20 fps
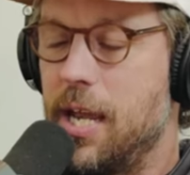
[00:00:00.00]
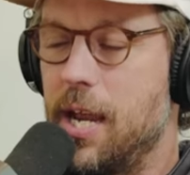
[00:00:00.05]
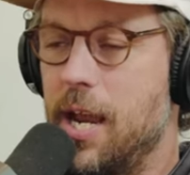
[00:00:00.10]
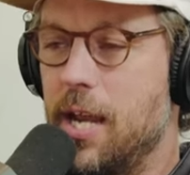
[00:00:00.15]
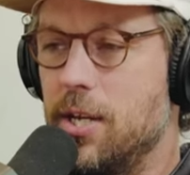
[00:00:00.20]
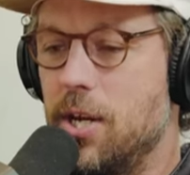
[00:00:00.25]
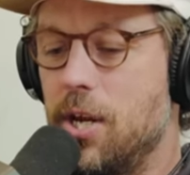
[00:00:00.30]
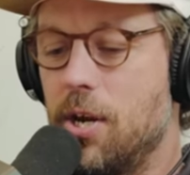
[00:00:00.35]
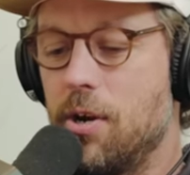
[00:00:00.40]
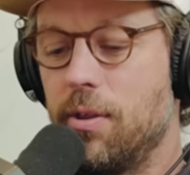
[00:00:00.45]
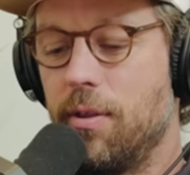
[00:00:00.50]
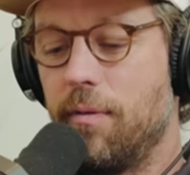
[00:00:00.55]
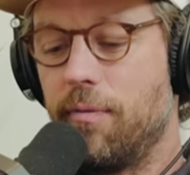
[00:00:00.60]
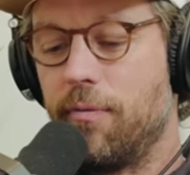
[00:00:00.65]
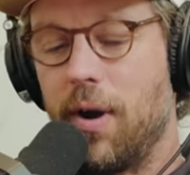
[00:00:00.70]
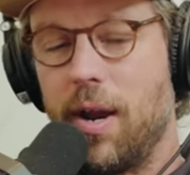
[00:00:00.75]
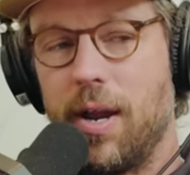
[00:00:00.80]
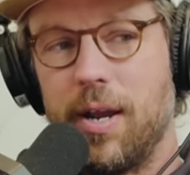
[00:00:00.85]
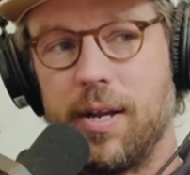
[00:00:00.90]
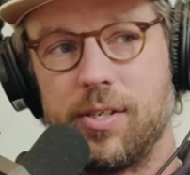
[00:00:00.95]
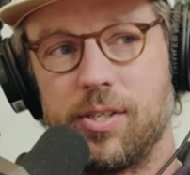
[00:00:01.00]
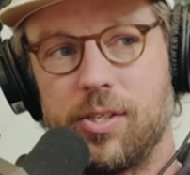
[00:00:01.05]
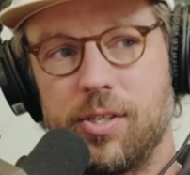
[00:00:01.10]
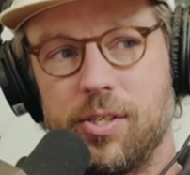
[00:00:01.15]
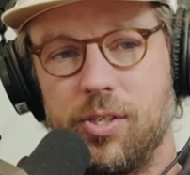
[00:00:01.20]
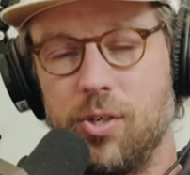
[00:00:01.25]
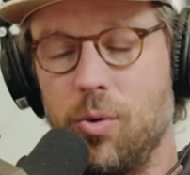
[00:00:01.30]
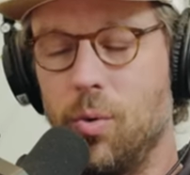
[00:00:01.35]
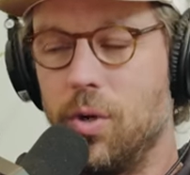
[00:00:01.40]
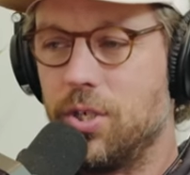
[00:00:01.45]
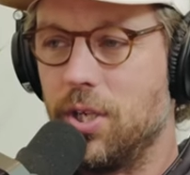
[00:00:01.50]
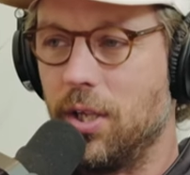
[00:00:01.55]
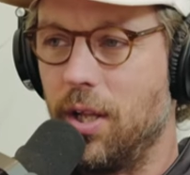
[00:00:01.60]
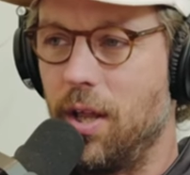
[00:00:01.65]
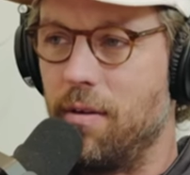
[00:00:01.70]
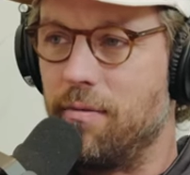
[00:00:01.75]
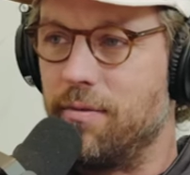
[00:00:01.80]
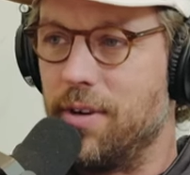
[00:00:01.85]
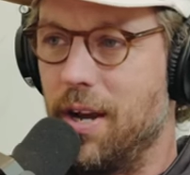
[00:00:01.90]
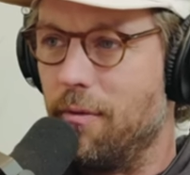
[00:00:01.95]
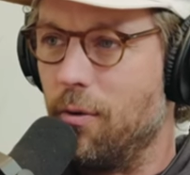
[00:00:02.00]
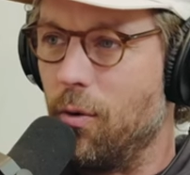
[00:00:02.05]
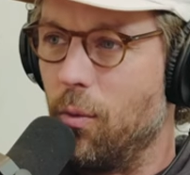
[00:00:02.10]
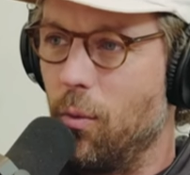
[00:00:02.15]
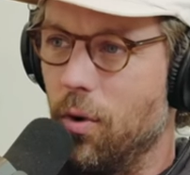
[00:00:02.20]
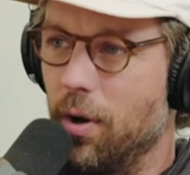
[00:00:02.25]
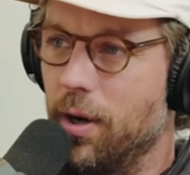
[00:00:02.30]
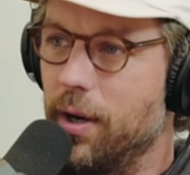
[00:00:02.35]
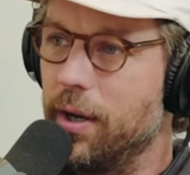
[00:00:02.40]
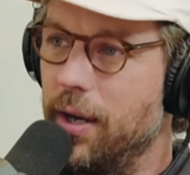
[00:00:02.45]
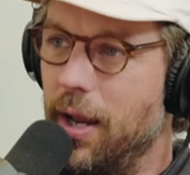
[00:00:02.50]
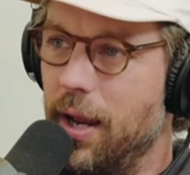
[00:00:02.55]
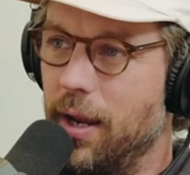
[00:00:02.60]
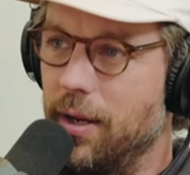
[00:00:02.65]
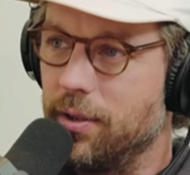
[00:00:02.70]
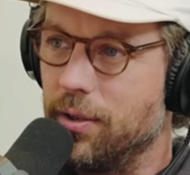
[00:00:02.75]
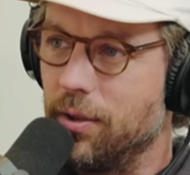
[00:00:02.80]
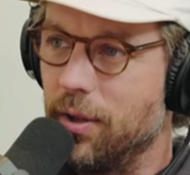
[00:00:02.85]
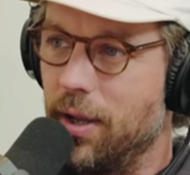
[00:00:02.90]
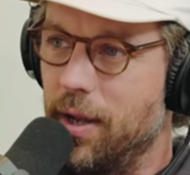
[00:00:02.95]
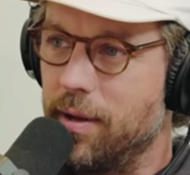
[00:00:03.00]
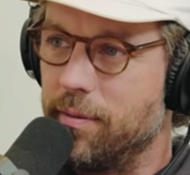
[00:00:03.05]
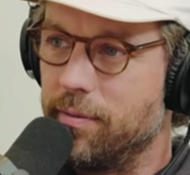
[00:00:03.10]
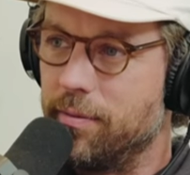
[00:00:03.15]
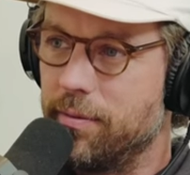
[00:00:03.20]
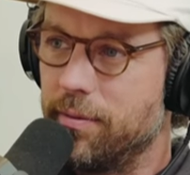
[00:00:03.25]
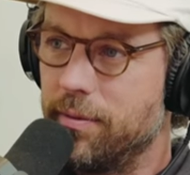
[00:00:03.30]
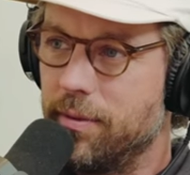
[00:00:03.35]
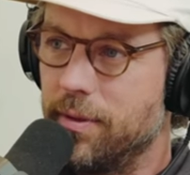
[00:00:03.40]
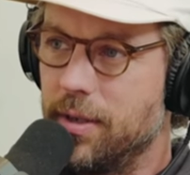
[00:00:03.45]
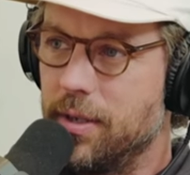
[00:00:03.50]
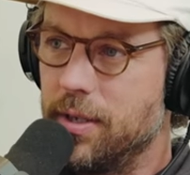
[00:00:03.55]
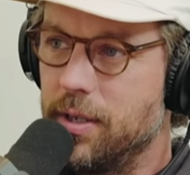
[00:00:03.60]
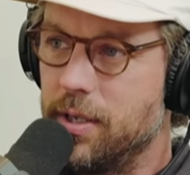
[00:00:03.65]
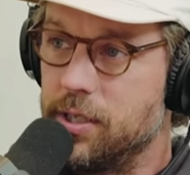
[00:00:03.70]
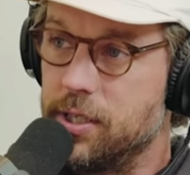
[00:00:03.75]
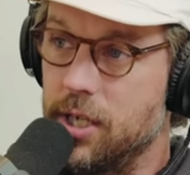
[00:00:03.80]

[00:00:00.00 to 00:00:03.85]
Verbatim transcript: take and you hear the phrase, "Do what you love, never work a day in your life." Right.